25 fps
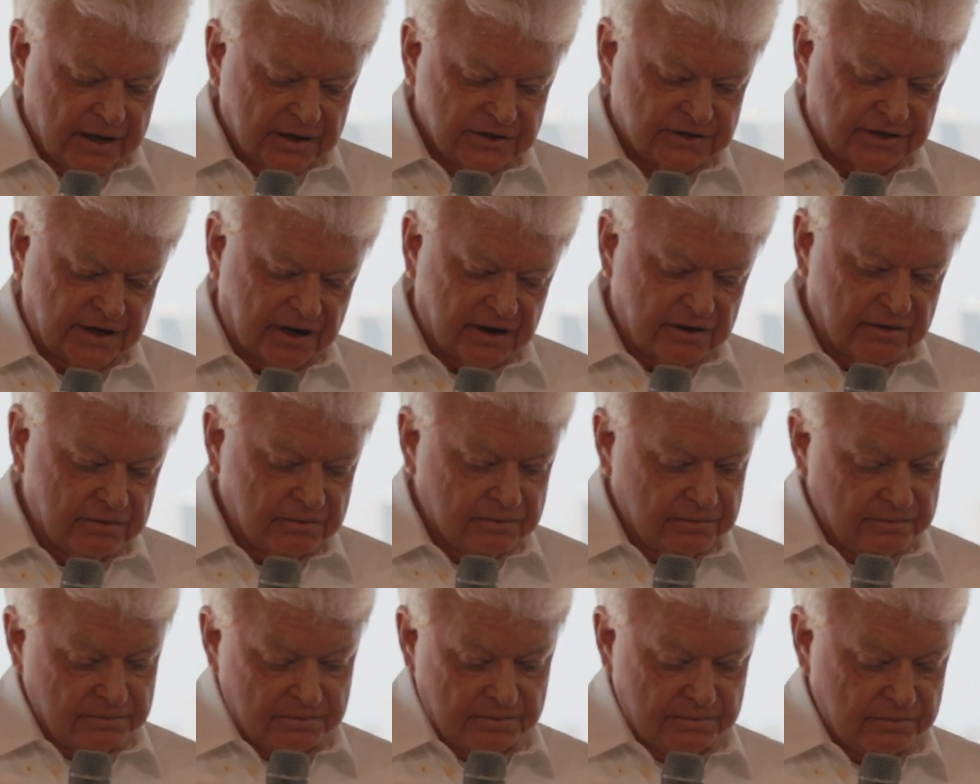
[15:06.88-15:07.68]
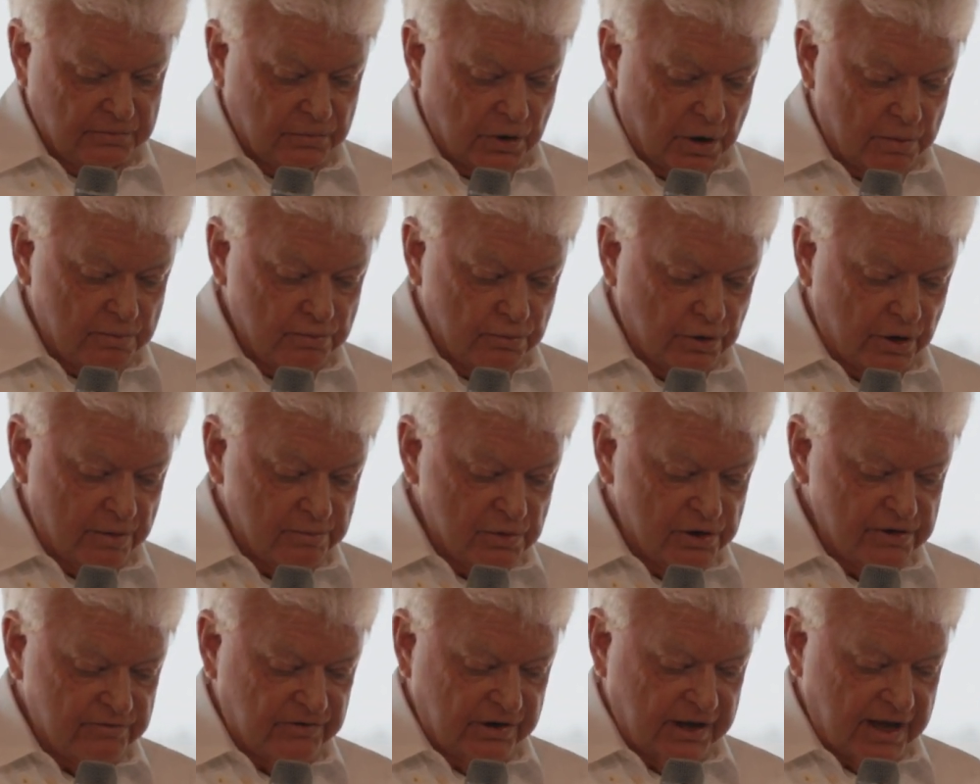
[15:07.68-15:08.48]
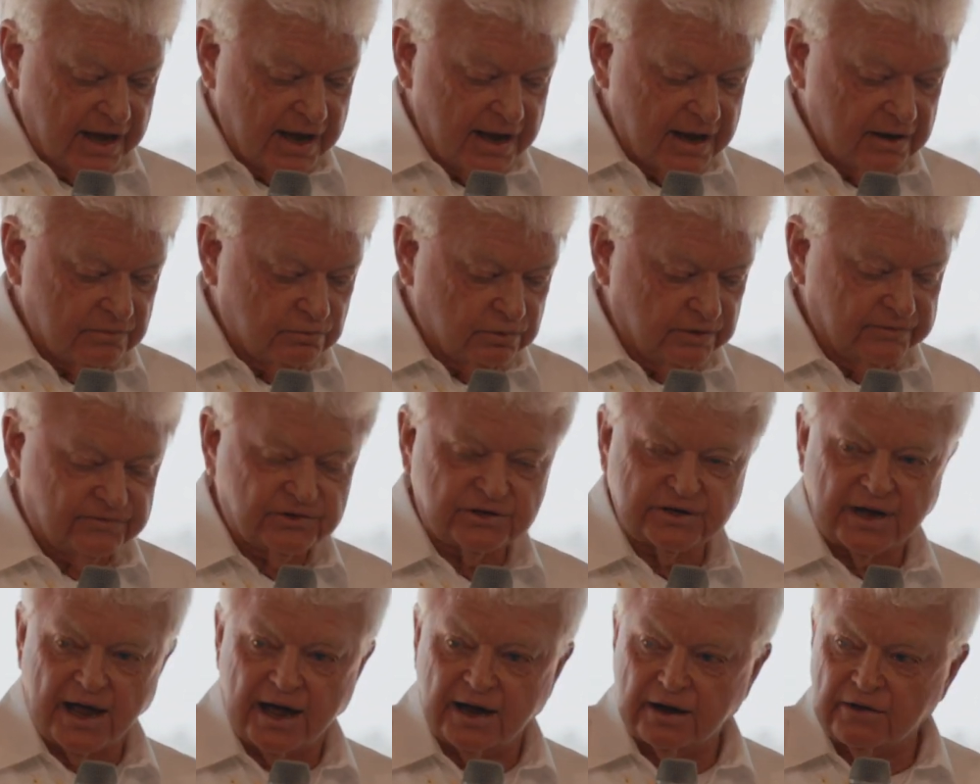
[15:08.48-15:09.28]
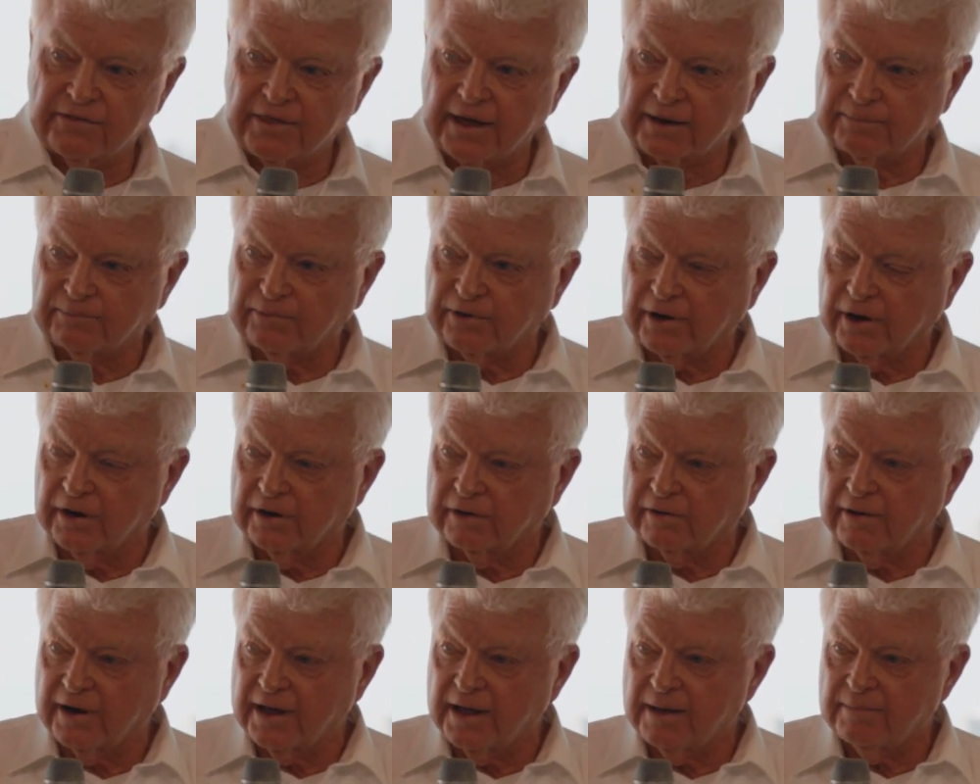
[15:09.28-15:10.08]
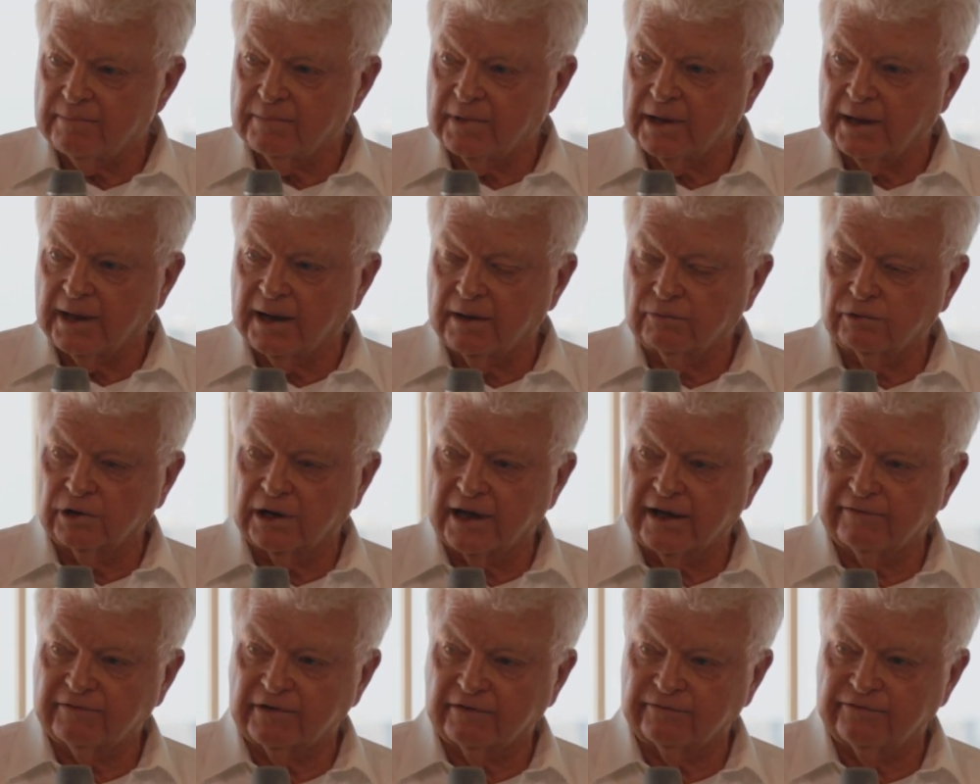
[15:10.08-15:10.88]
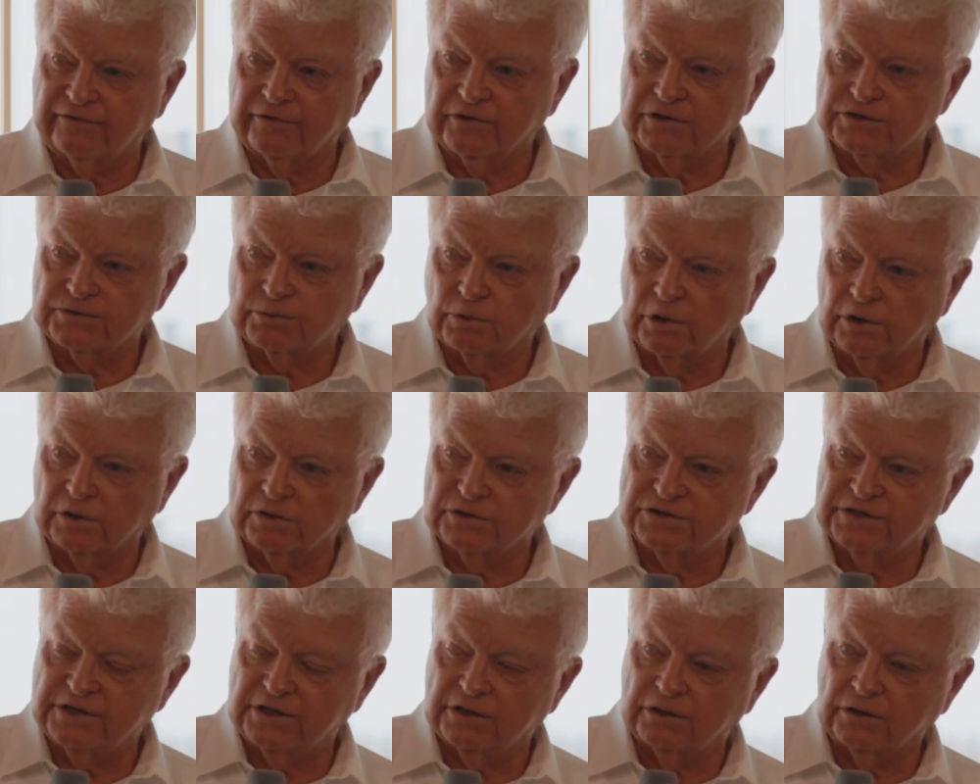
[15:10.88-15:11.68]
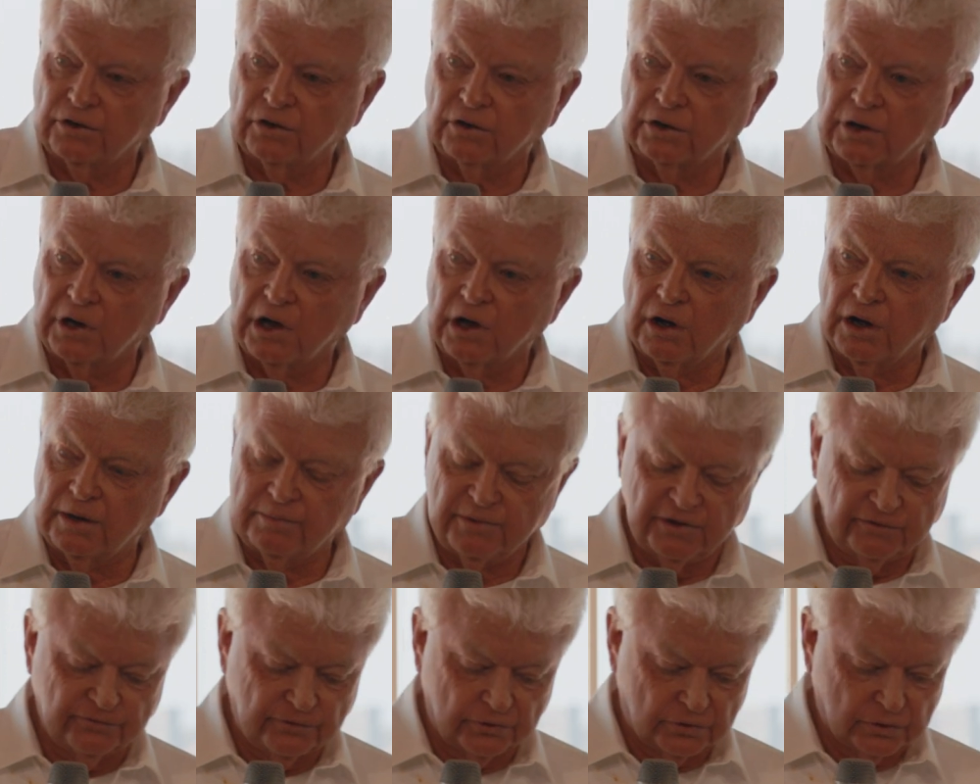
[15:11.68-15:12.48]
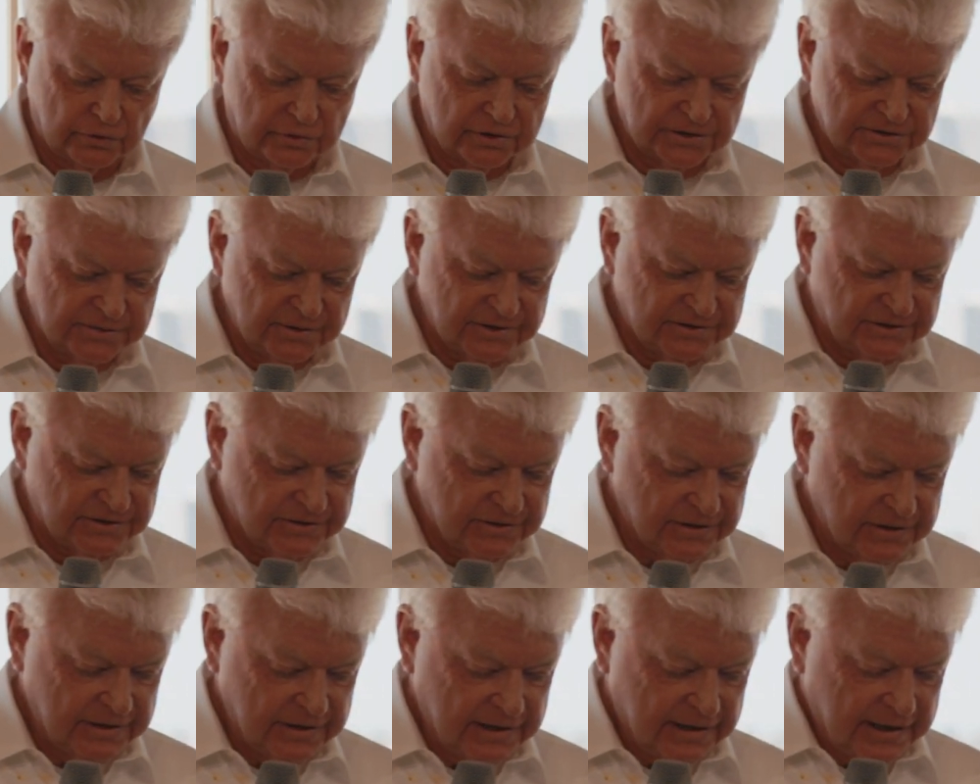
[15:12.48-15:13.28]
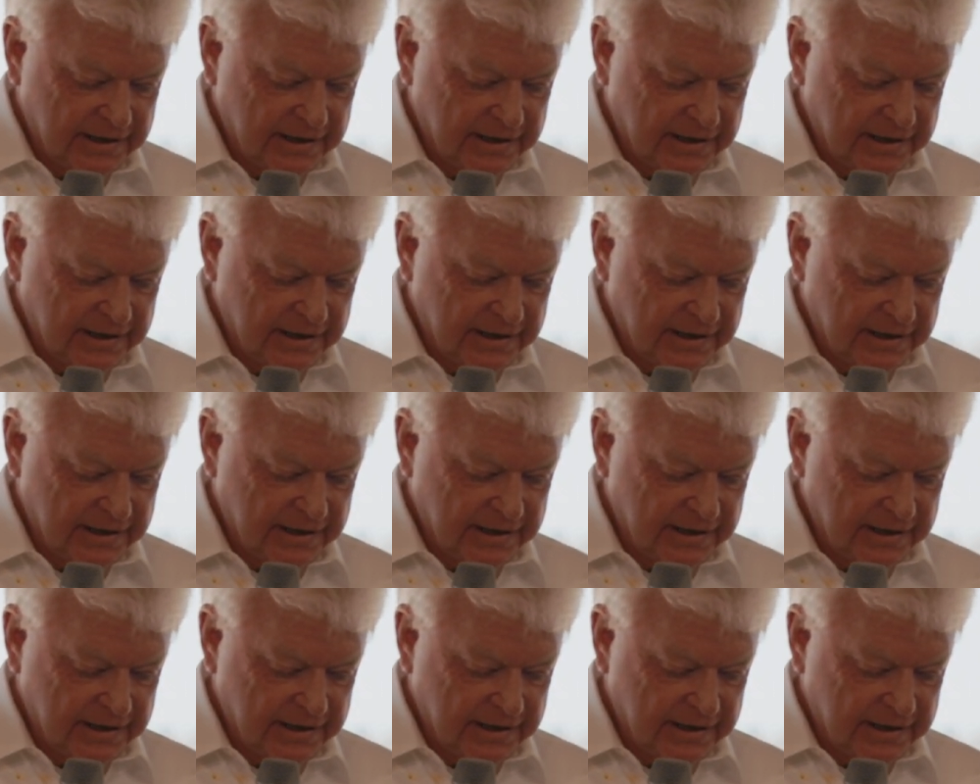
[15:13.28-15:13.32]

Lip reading: So we're moving ahead. We've started that program. We'll have our first wells in and online before Christmas.